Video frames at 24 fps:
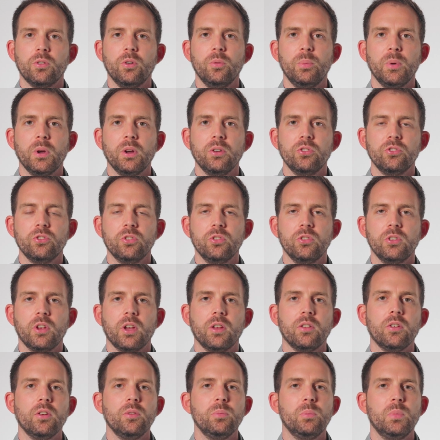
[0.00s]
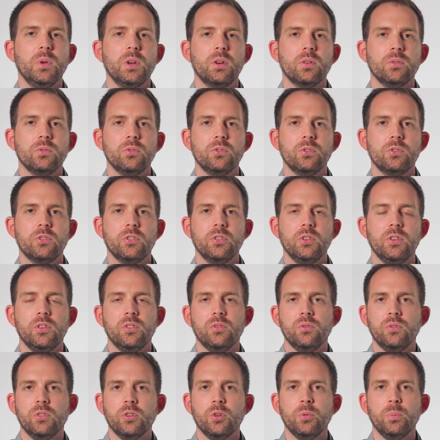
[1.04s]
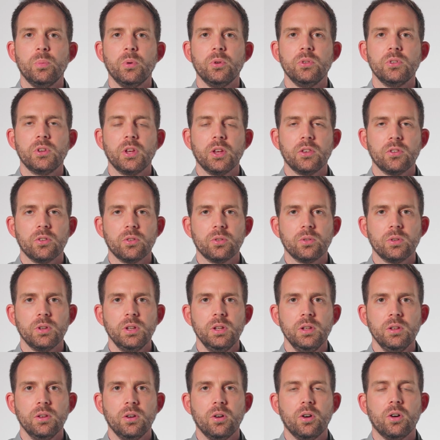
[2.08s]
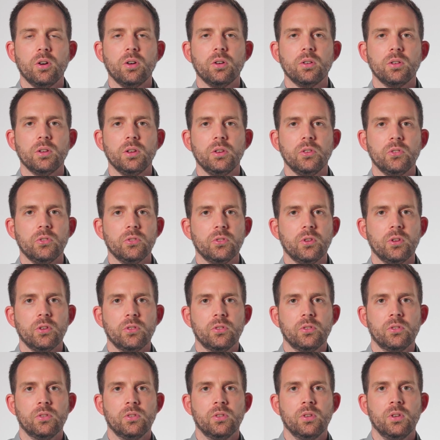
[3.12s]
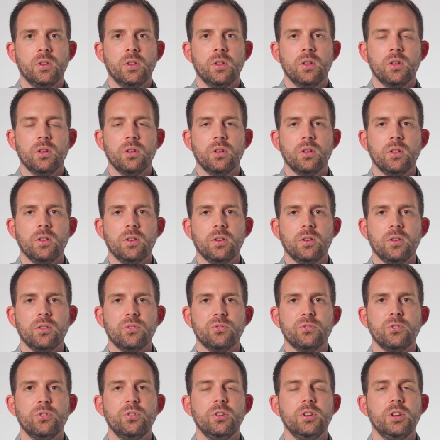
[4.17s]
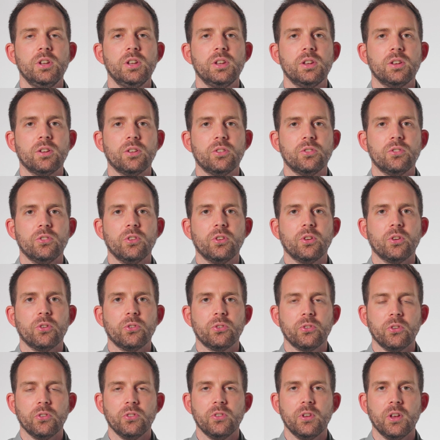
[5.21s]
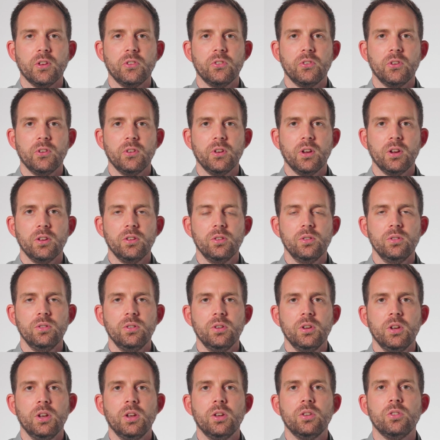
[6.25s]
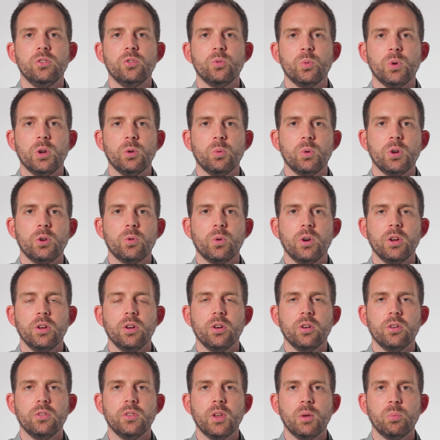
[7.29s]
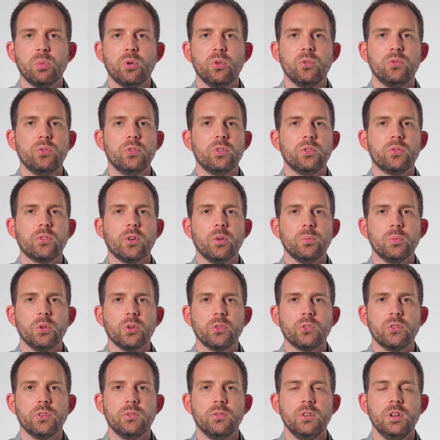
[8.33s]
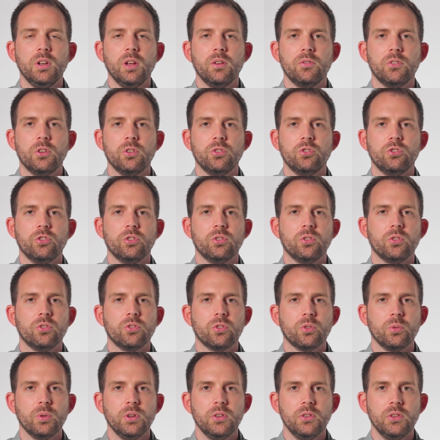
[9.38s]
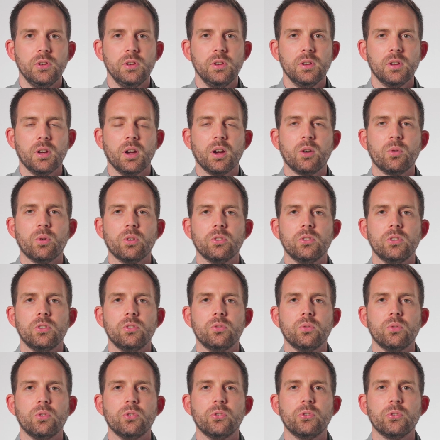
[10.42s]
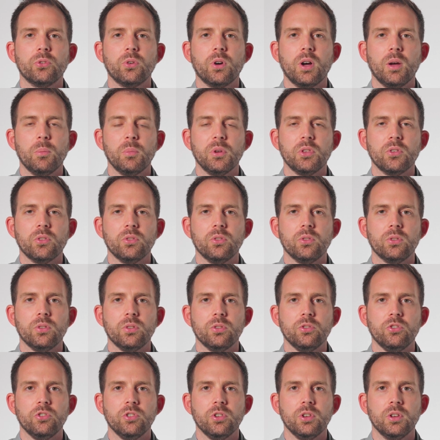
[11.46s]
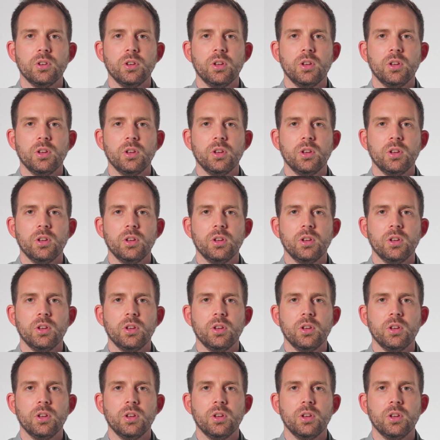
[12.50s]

operation cannot be conducted in the open category or is not falling under a standard scenario, you will require an approval from your civil aviation authority according to a SORA methodology.